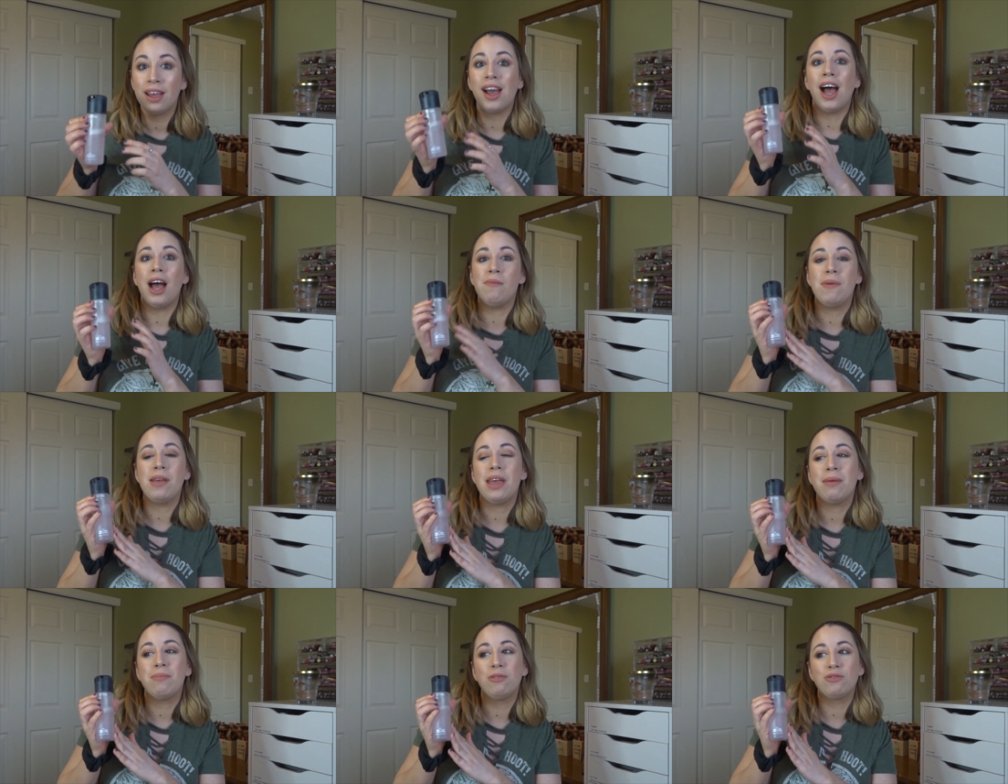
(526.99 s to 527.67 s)
I'm
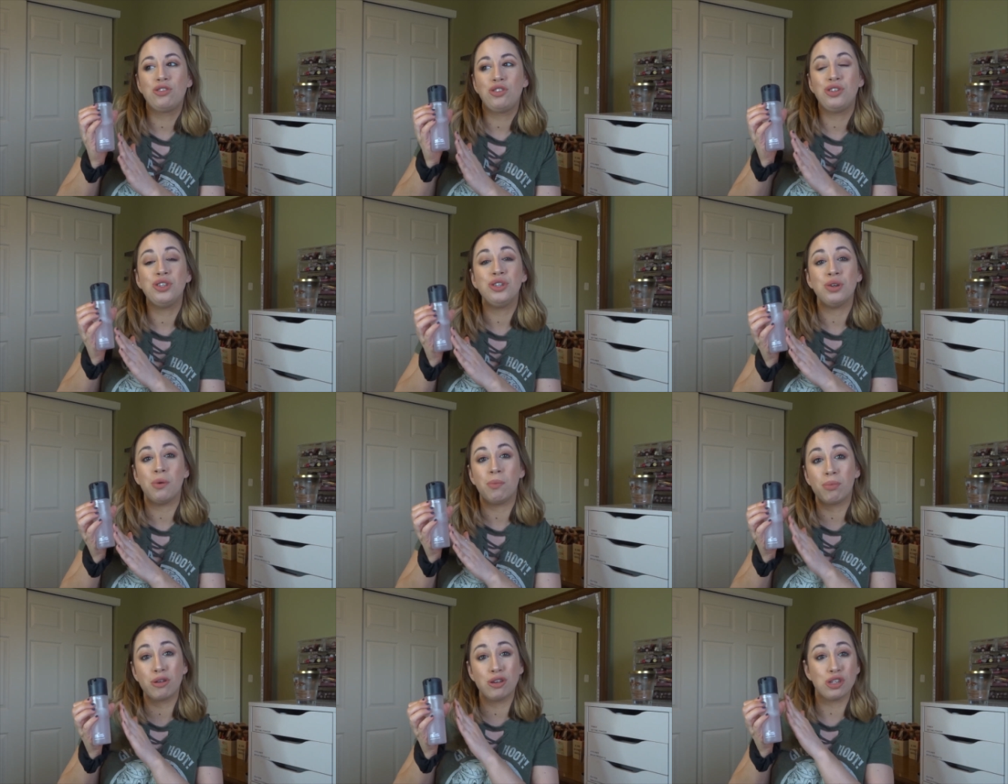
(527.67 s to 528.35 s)
able to
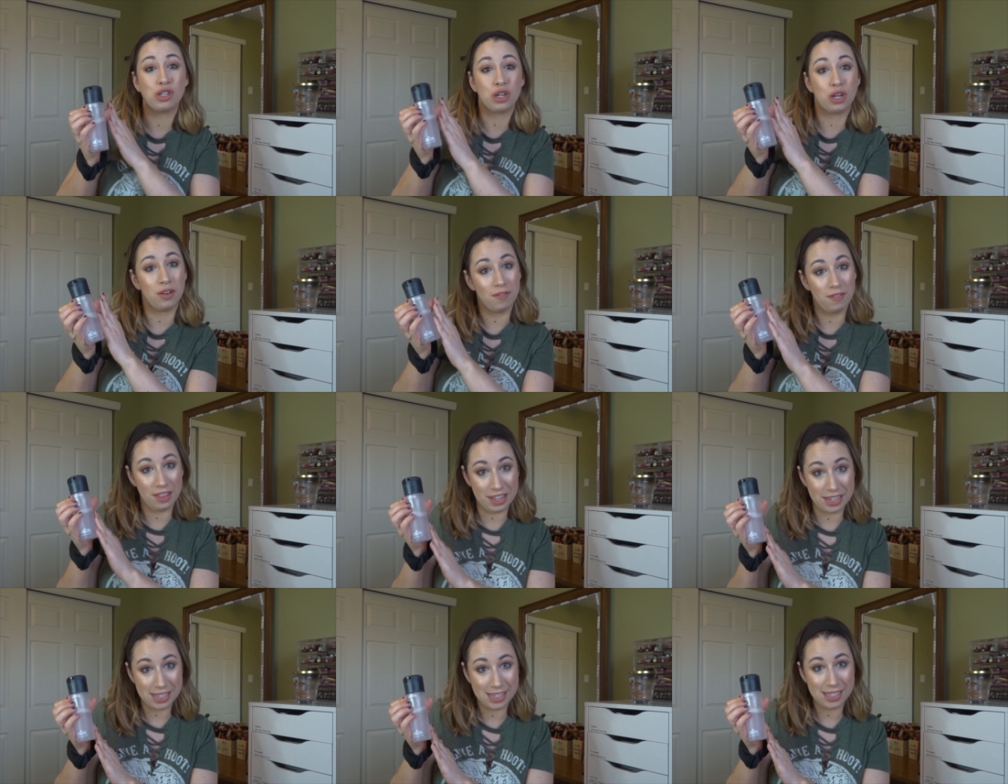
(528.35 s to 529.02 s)
preserve
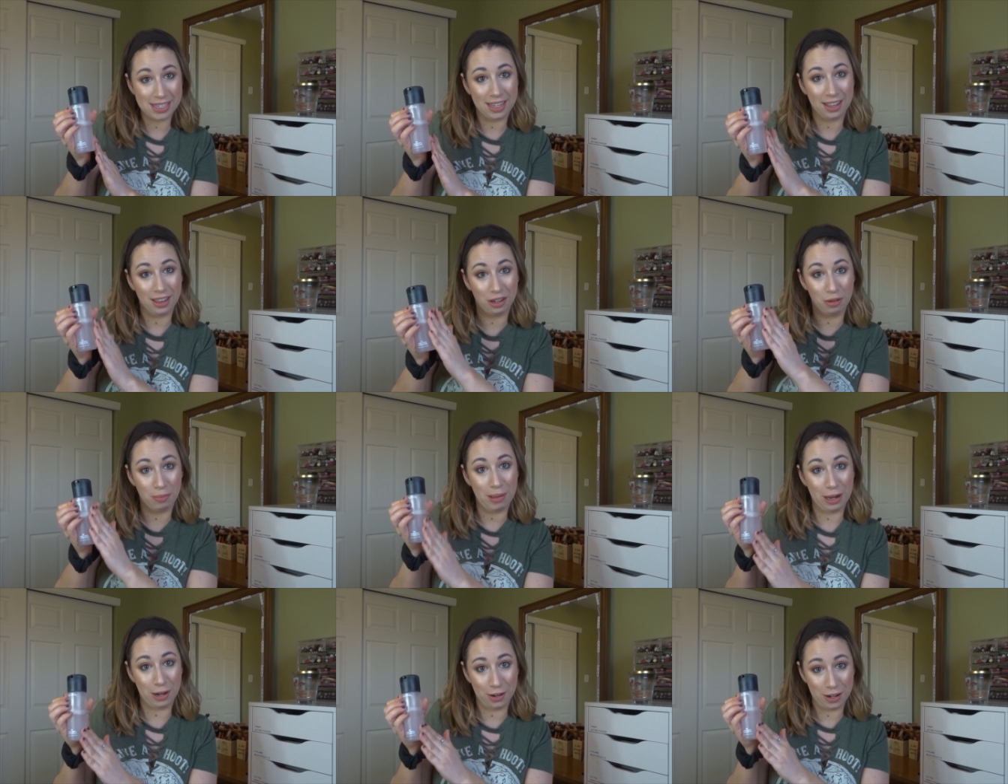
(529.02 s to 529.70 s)
this a little
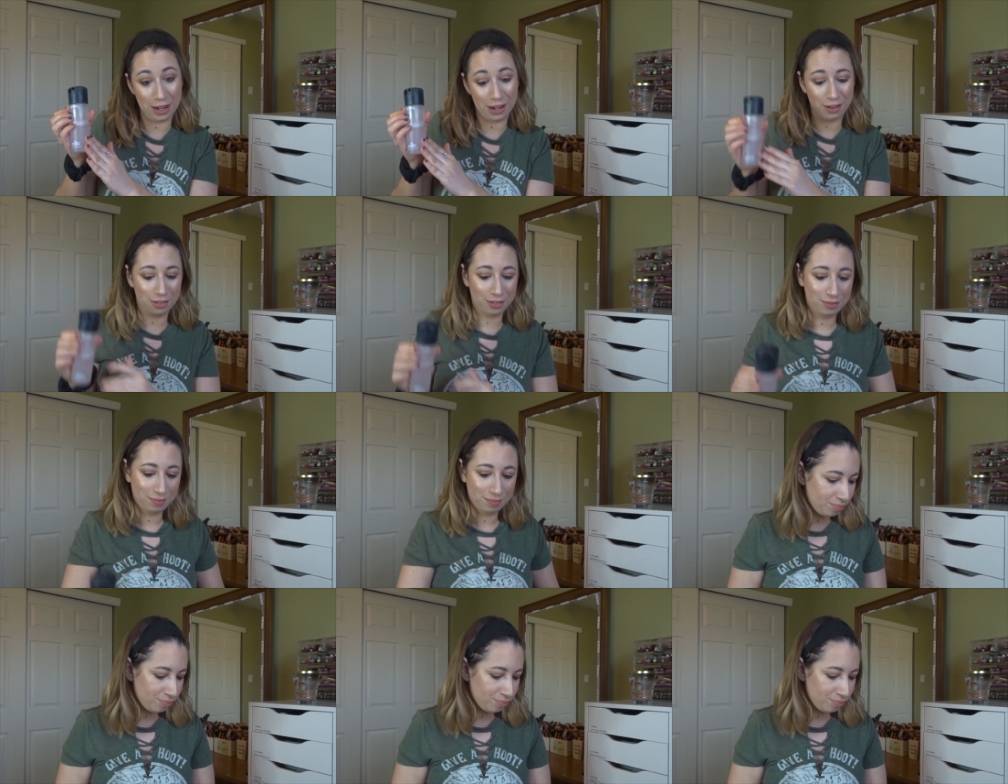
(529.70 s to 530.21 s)
better now.